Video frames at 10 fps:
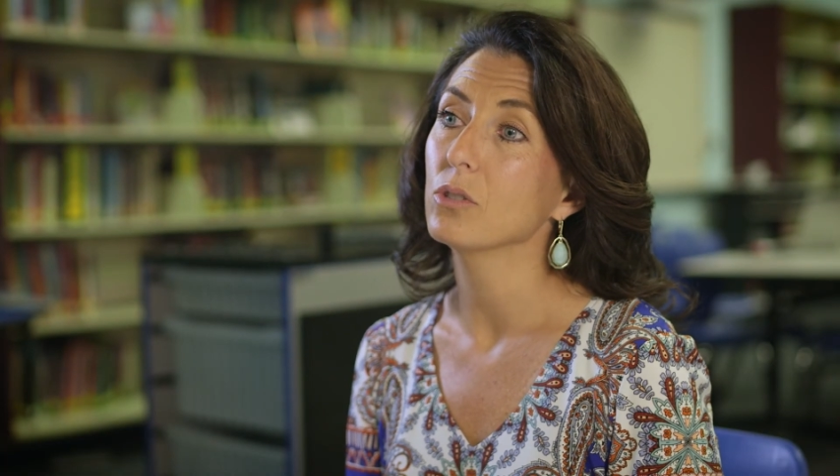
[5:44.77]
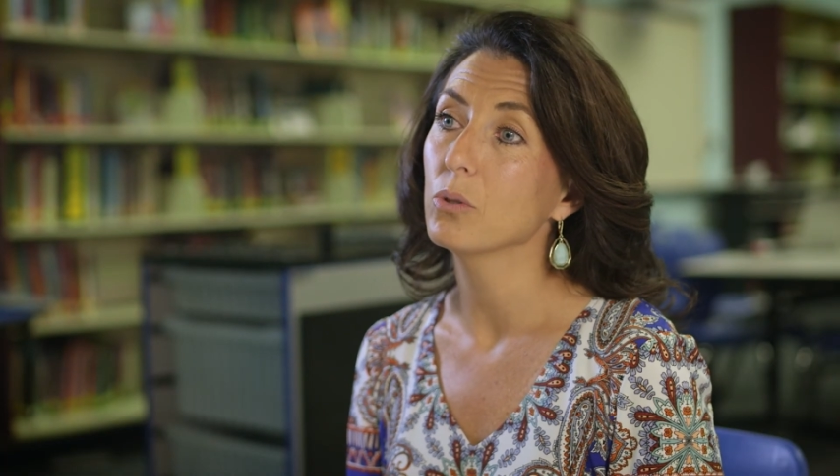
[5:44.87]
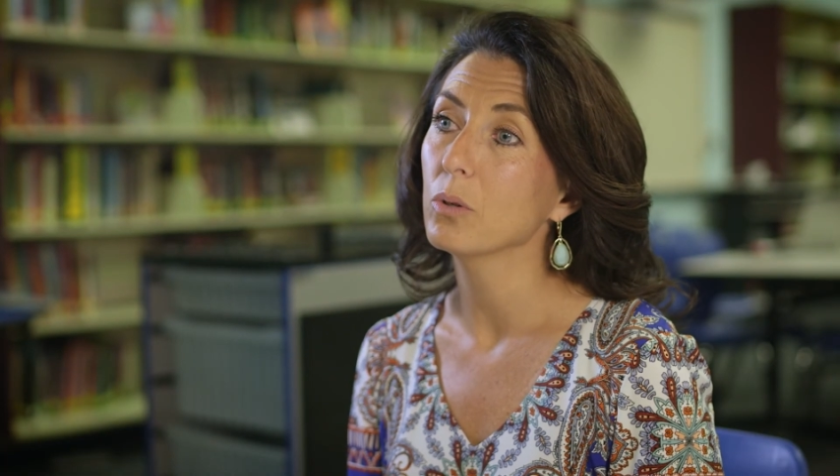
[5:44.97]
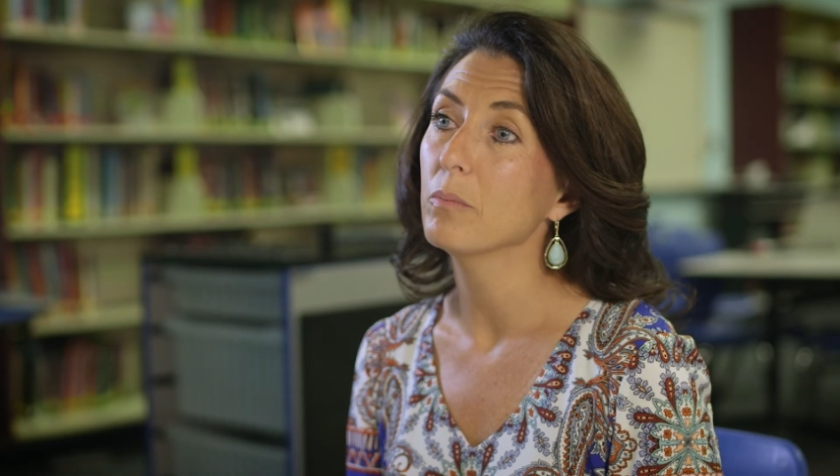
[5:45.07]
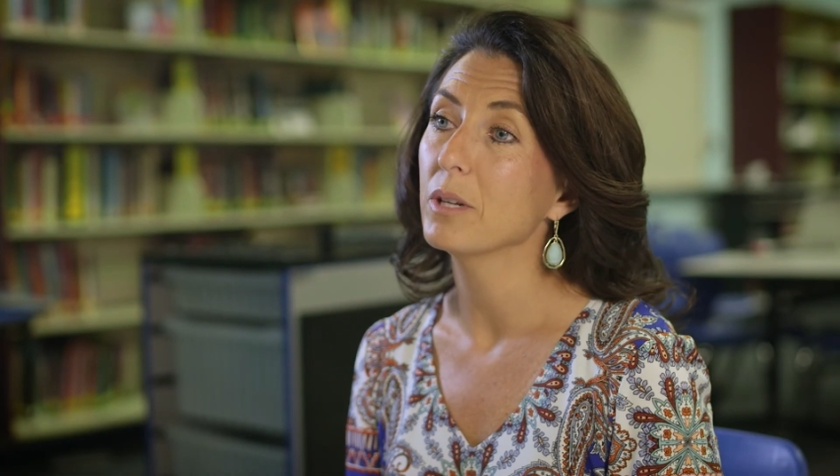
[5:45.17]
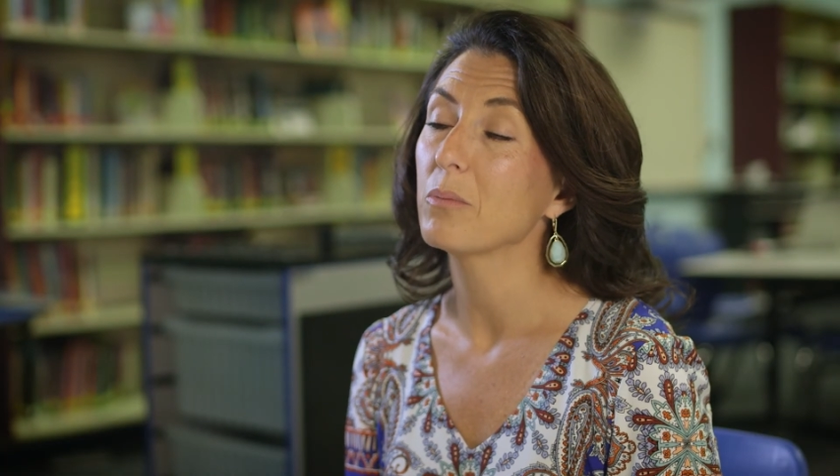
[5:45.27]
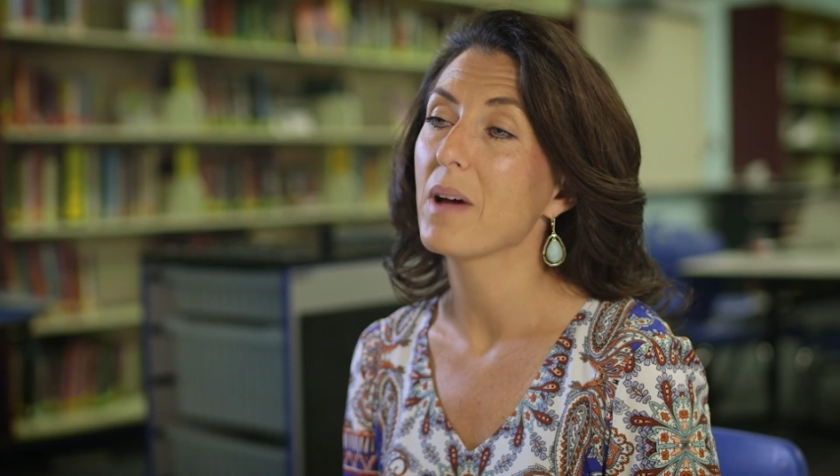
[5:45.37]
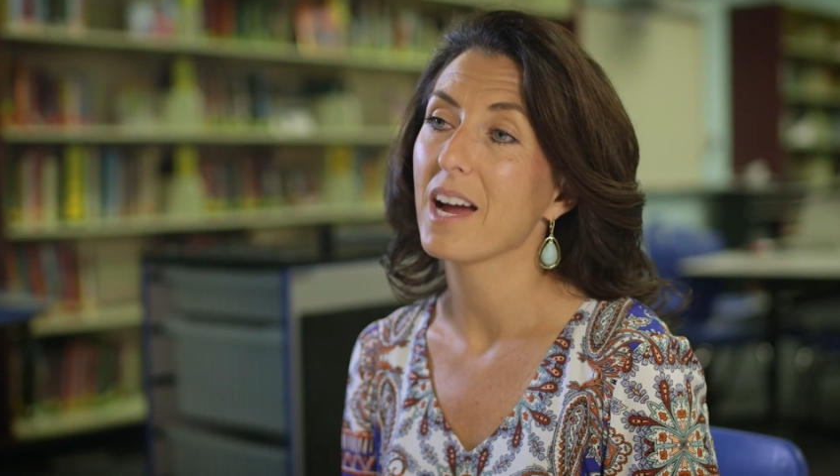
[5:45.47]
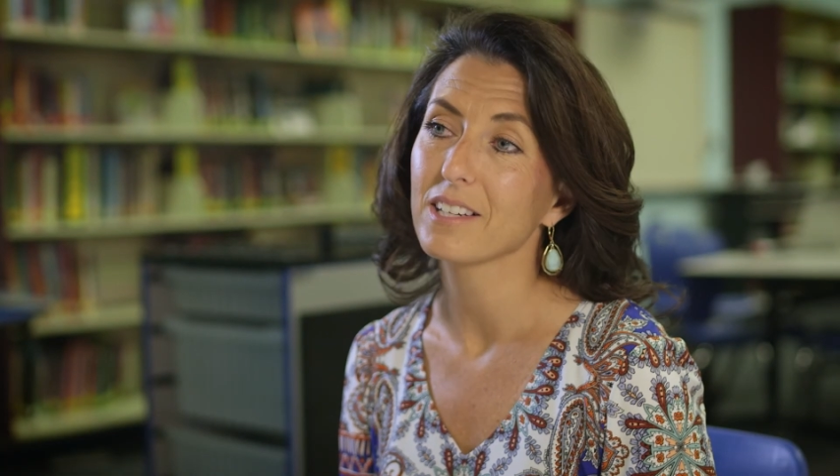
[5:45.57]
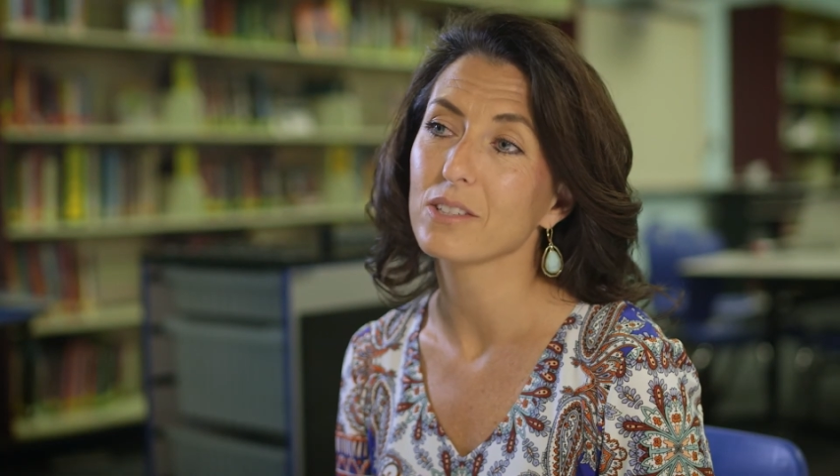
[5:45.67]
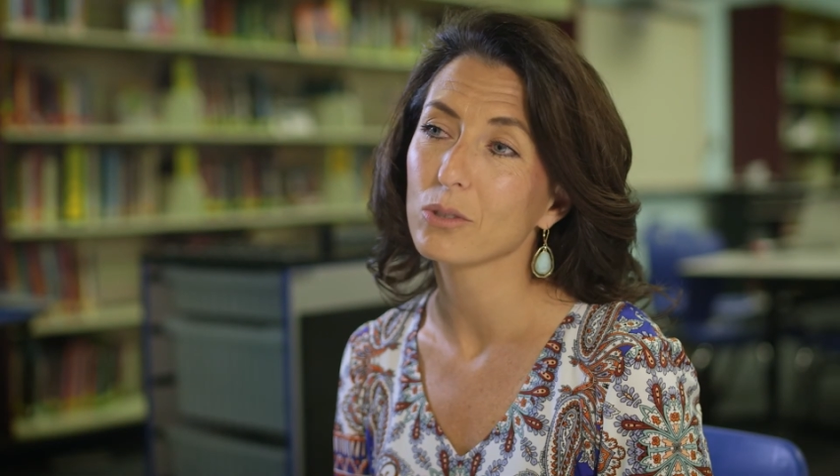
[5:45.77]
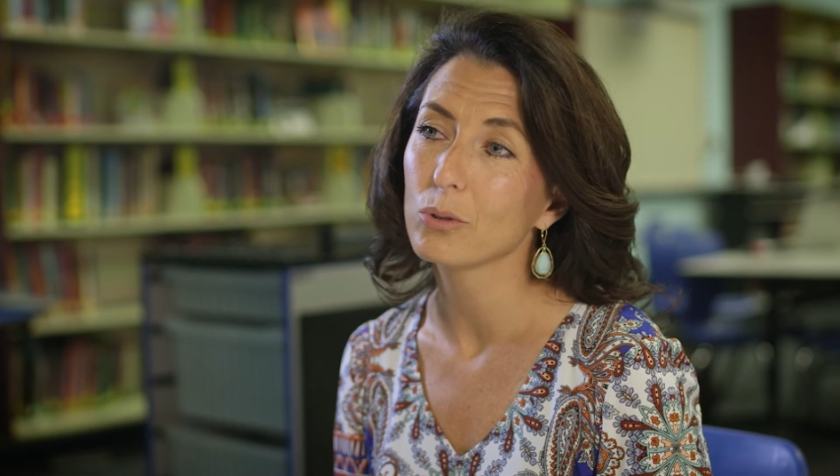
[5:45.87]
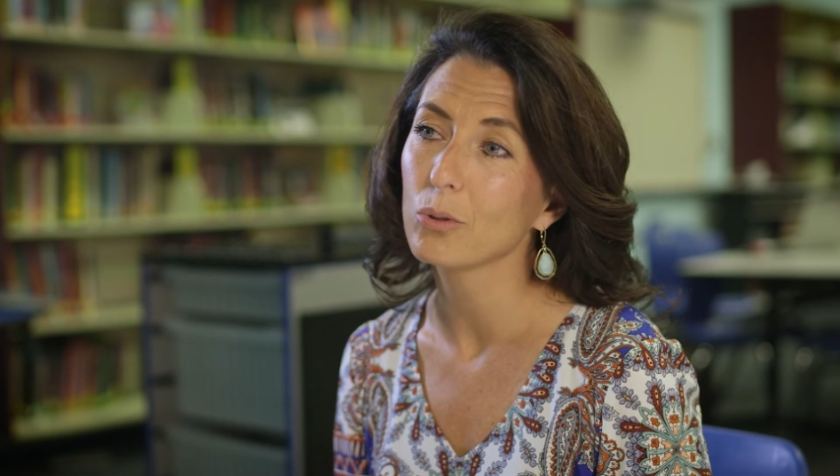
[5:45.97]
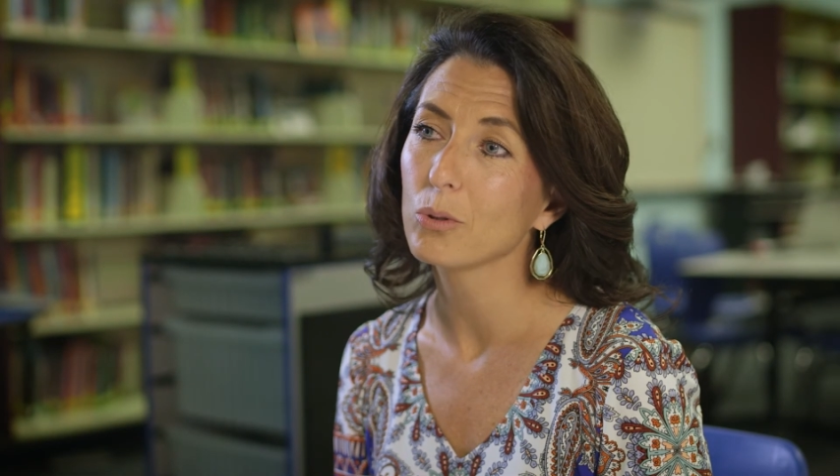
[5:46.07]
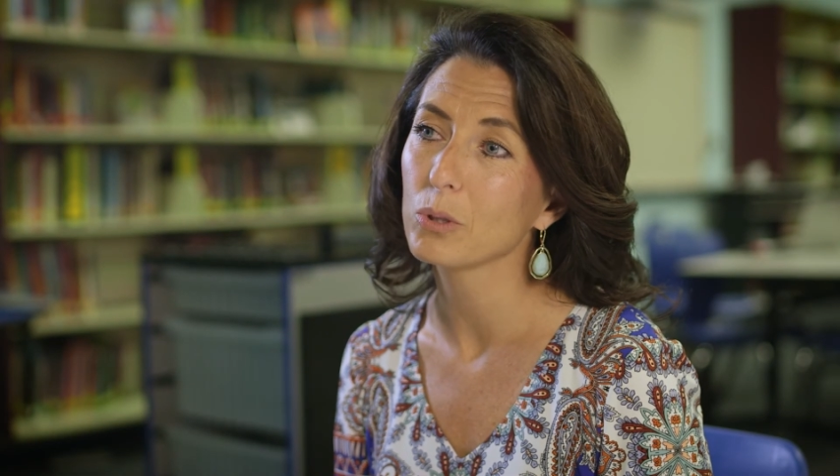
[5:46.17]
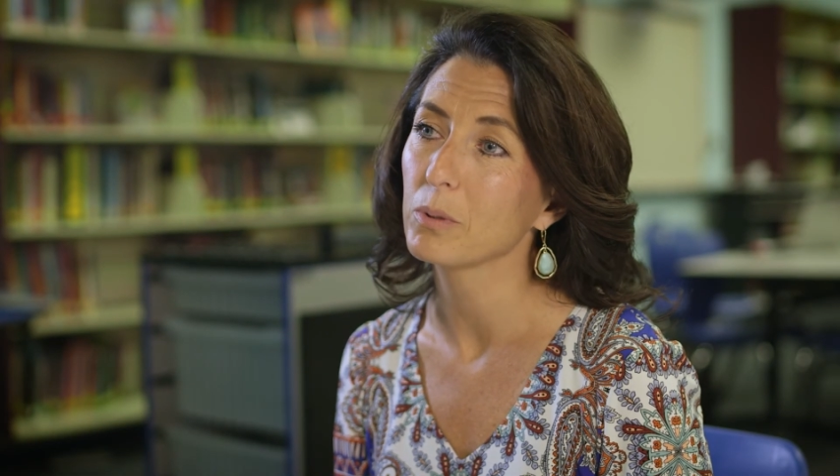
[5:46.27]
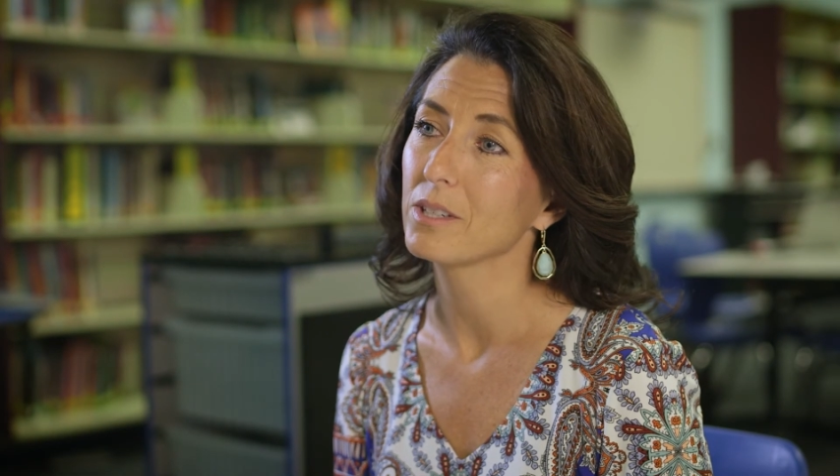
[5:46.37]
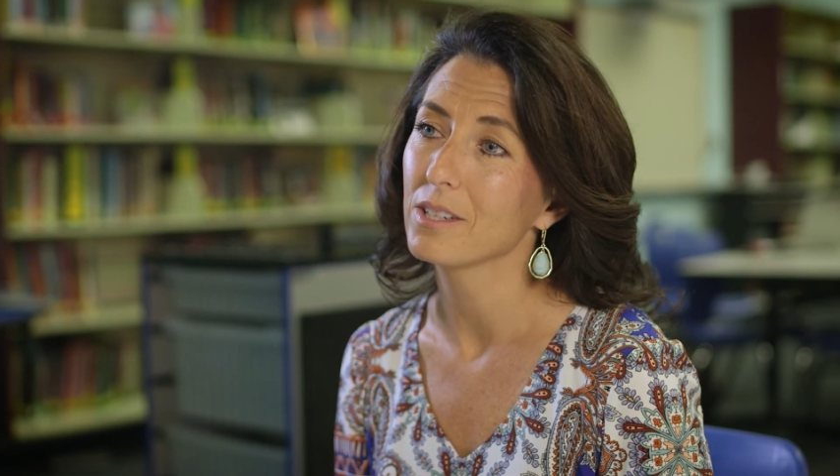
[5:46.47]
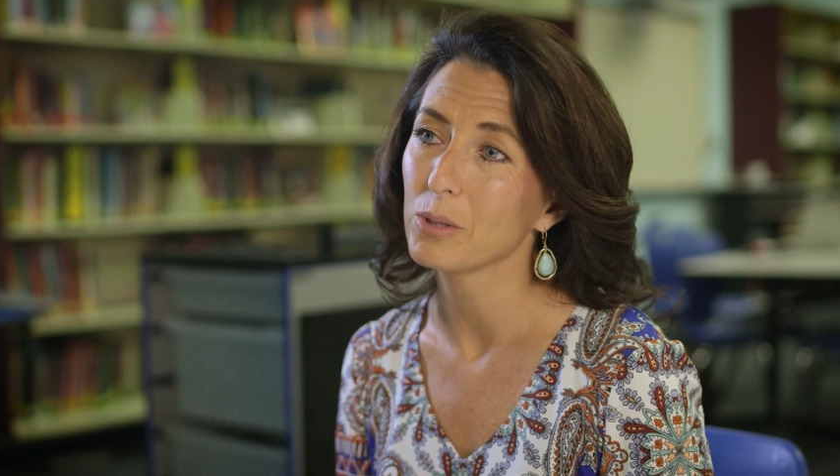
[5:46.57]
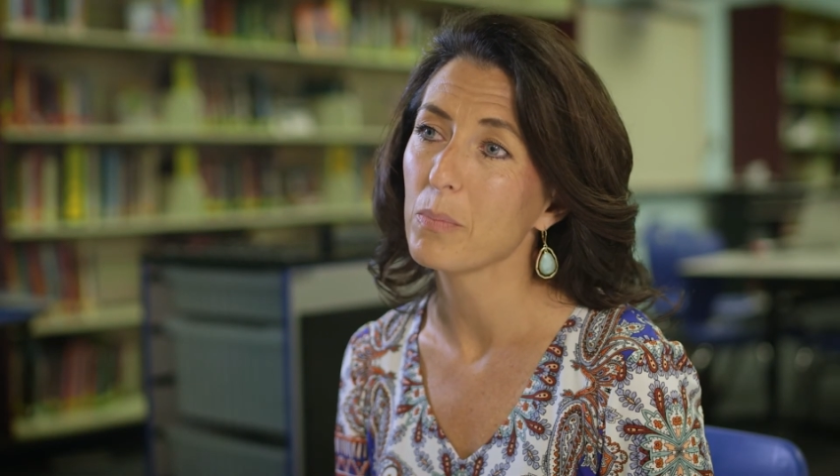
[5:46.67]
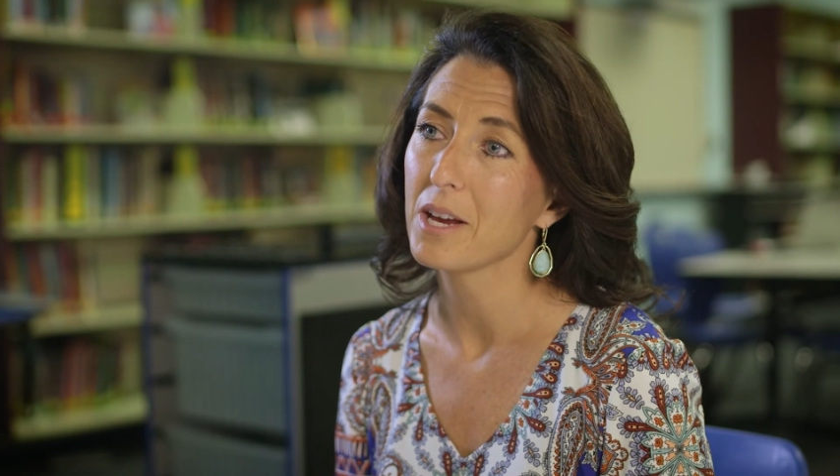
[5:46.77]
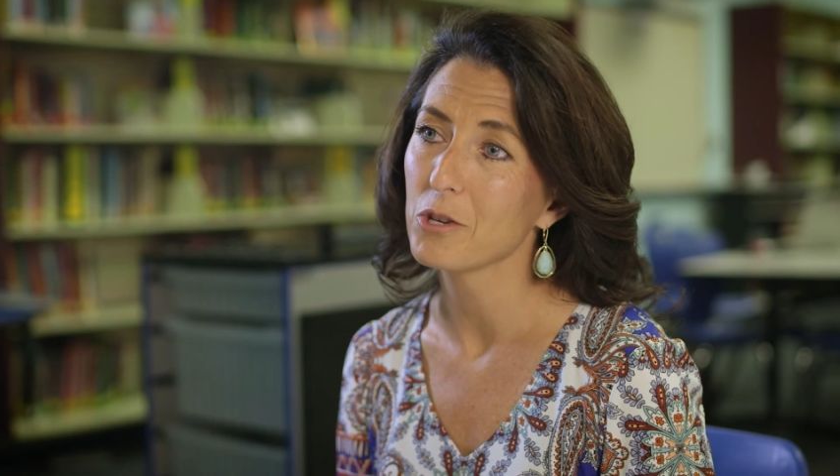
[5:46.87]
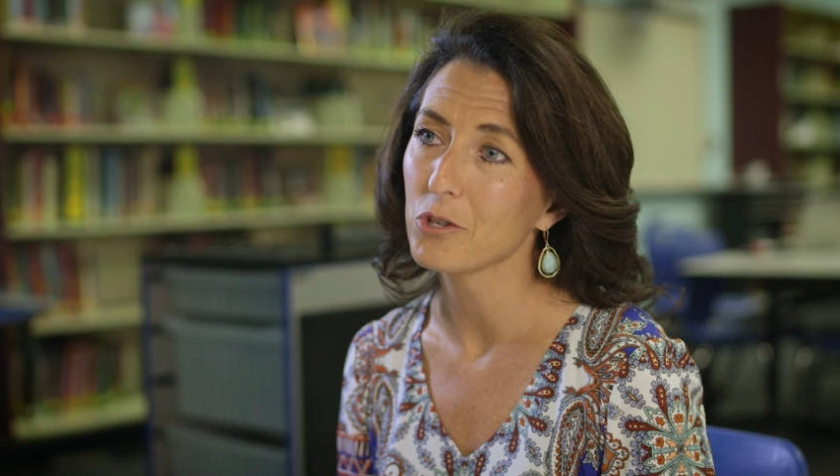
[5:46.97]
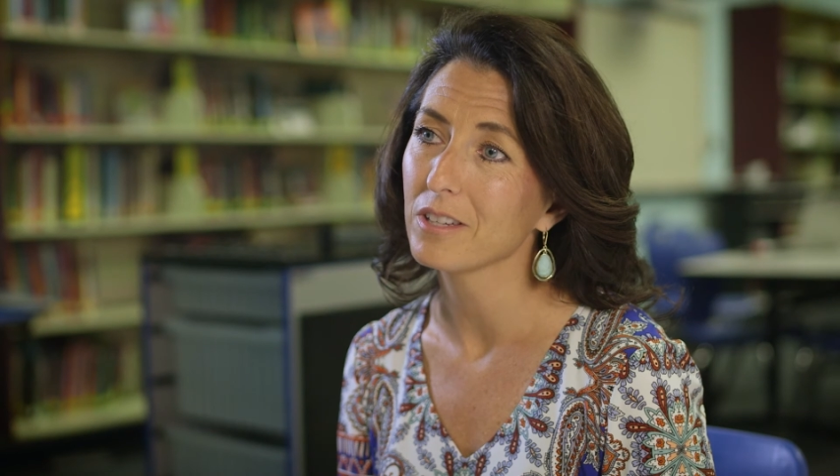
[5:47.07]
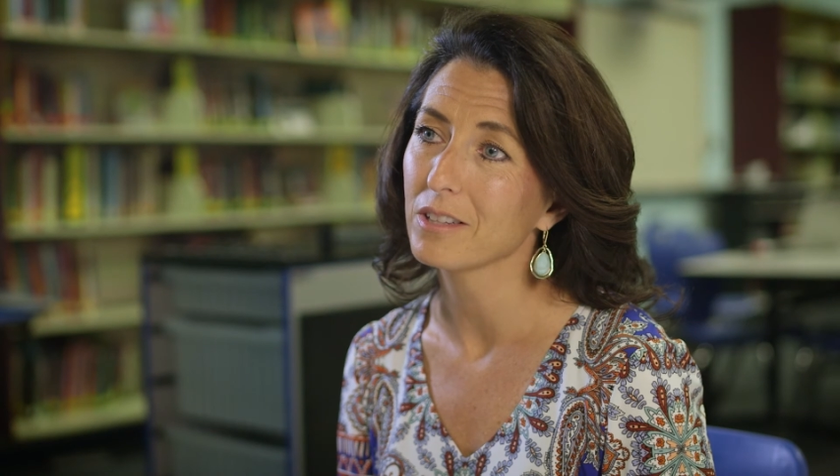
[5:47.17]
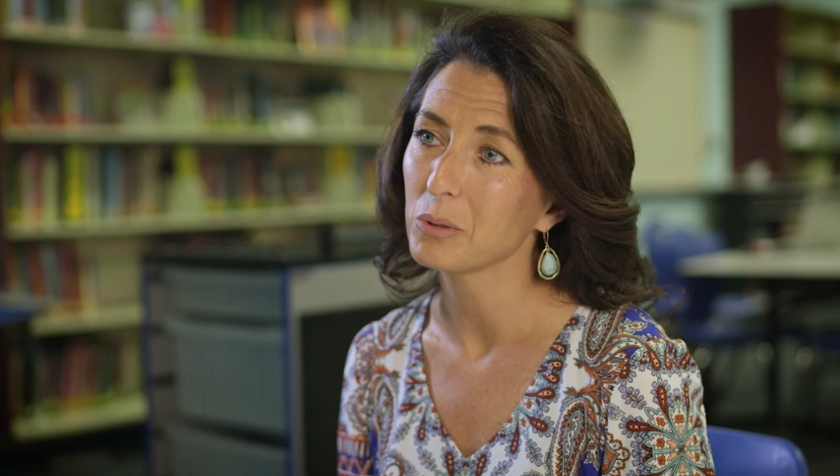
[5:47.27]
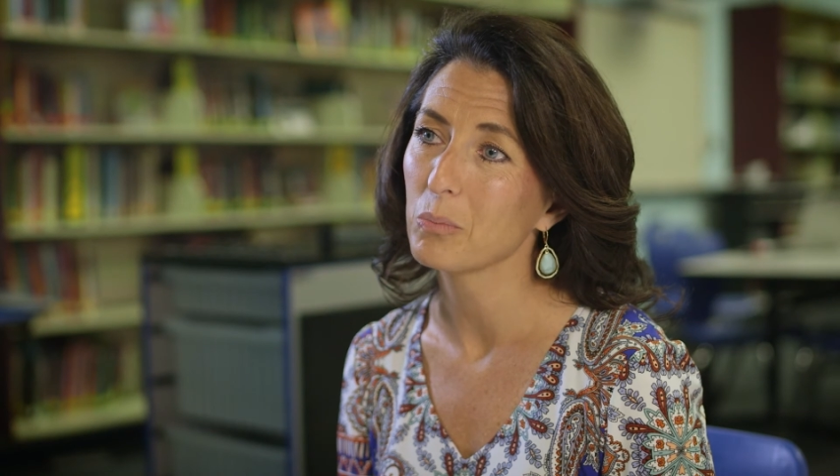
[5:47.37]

Stewart Middle Magnet School's participation in this